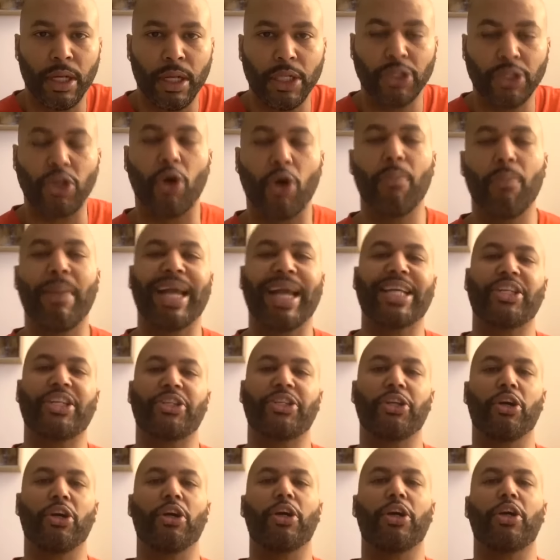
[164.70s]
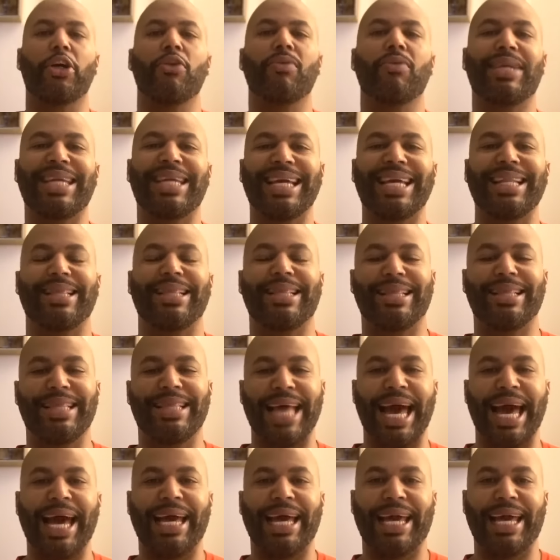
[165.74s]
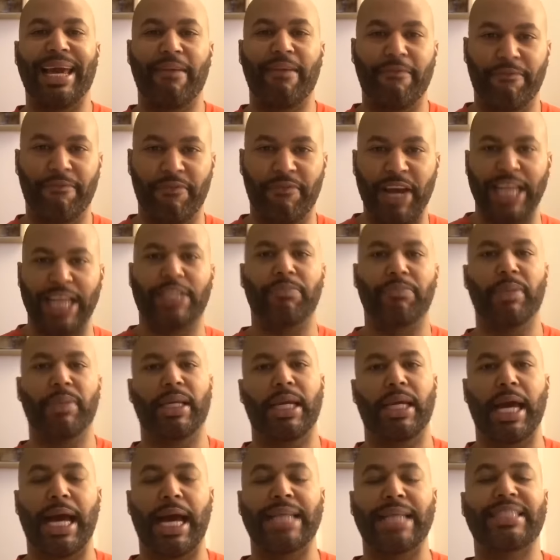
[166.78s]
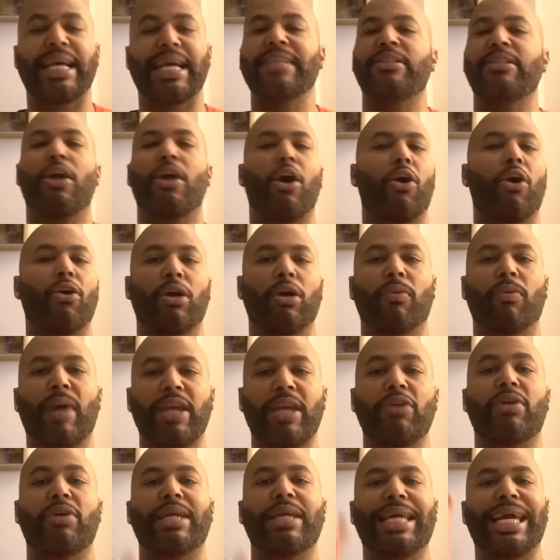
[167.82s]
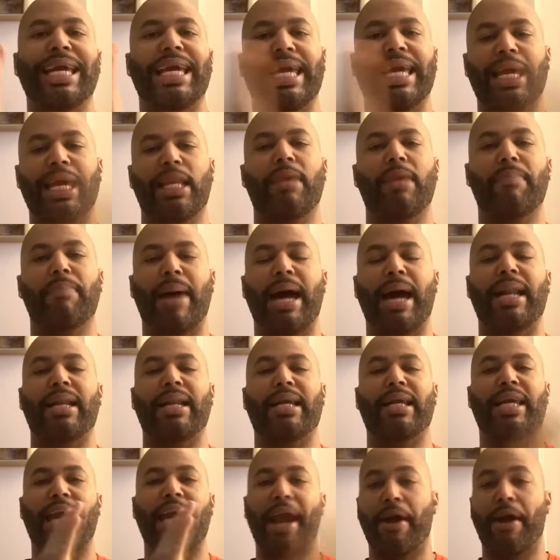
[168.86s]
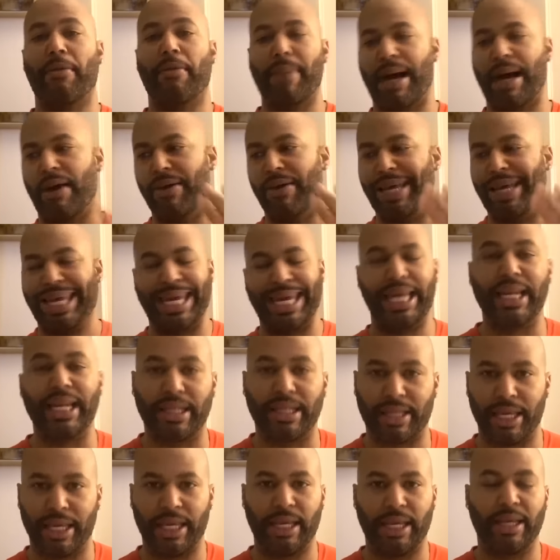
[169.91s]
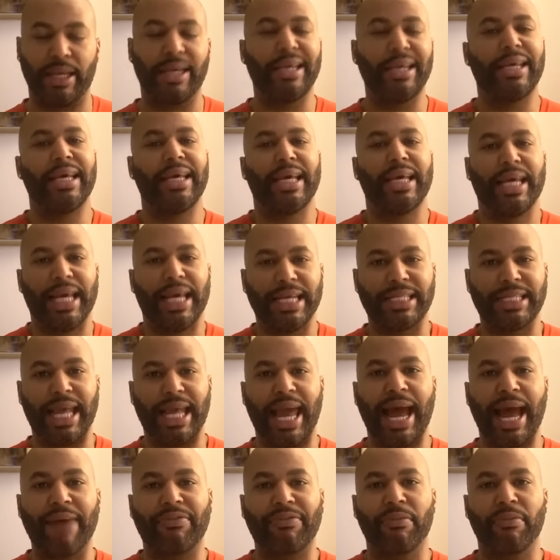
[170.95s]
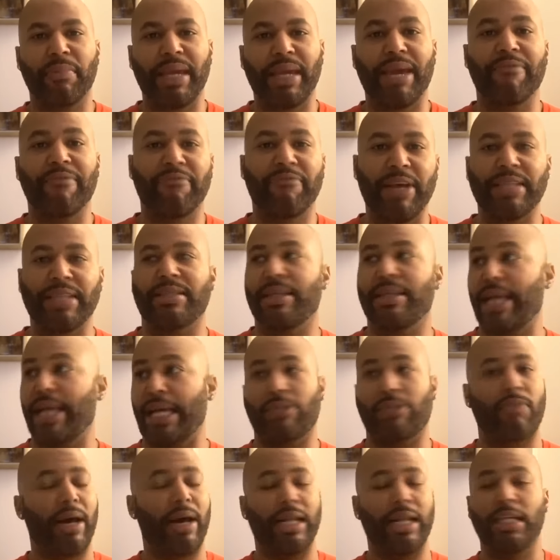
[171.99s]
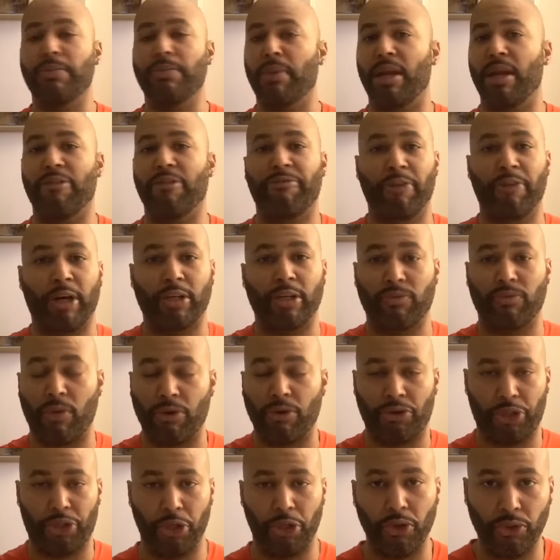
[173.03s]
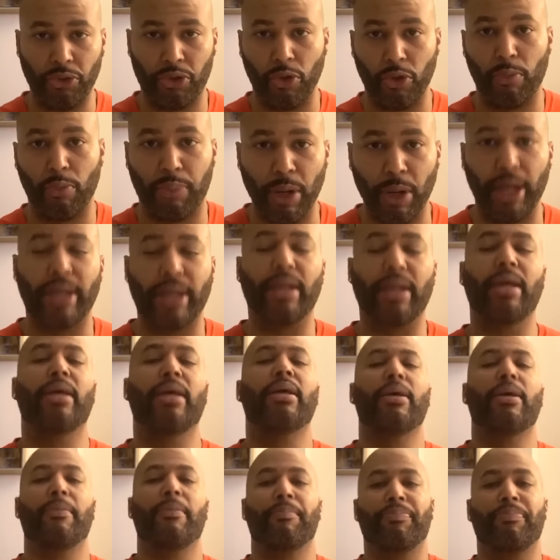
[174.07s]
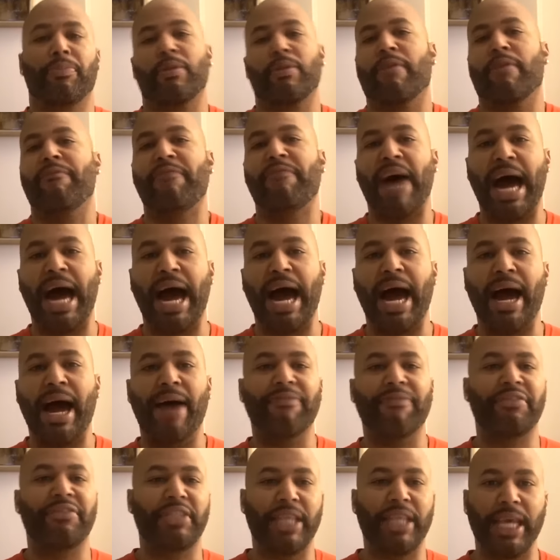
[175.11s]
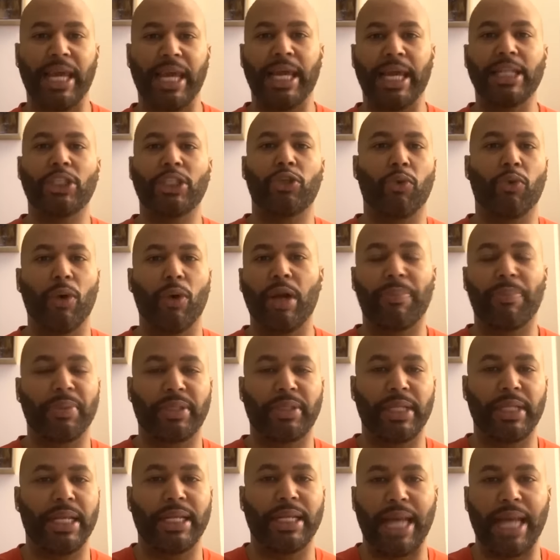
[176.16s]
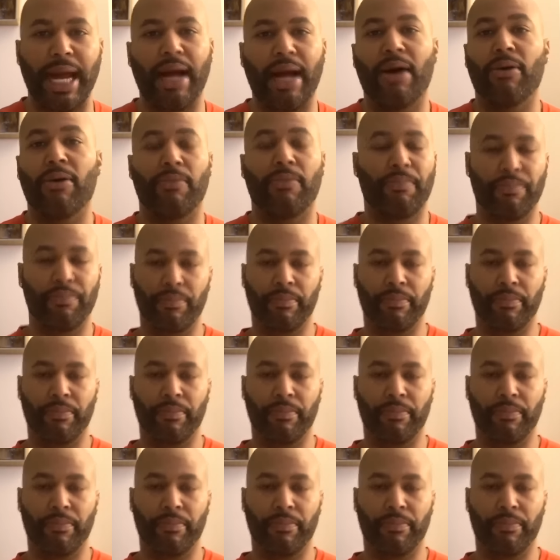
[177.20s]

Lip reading: So make sure you get that investment, guys. That's the only way you can get anybody to care about anything, is they have to be invested. That's why these motherfuckers want you to put 5, 10, 20% down.